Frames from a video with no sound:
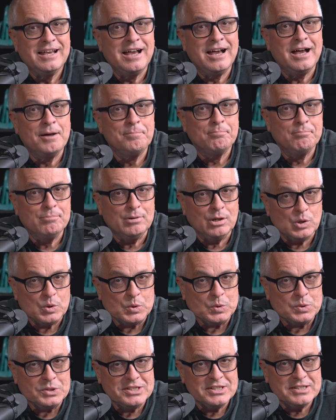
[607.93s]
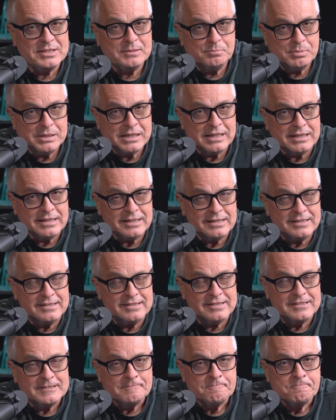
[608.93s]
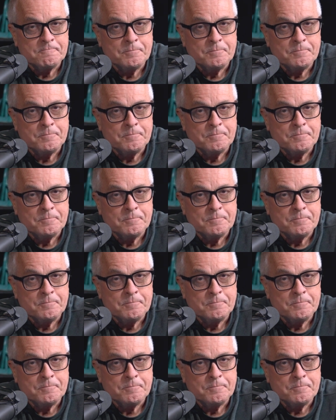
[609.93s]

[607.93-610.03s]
upload speeds,